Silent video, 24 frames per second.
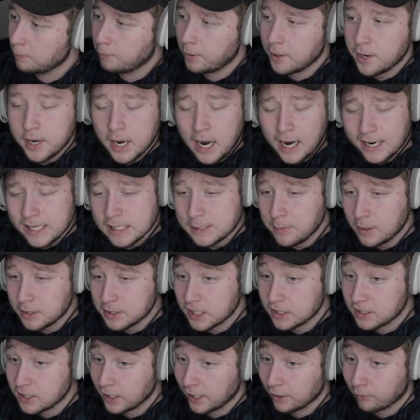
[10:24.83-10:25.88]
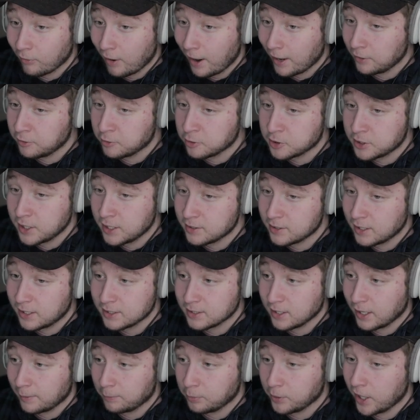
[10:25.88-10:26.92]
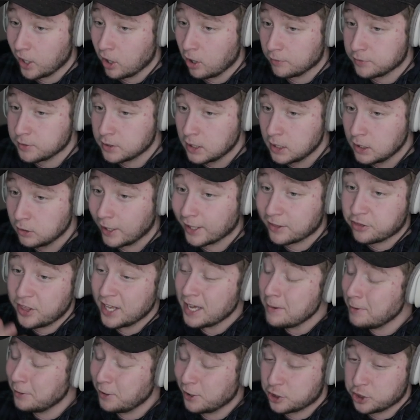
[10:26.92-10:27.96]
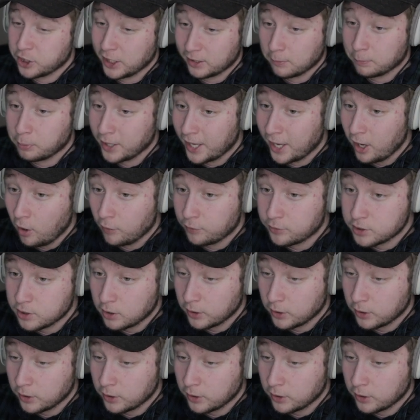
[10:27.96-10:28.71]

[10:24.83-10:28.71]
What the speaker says: But not as much as in like regular season as like playoffs. Like think about the playoffs.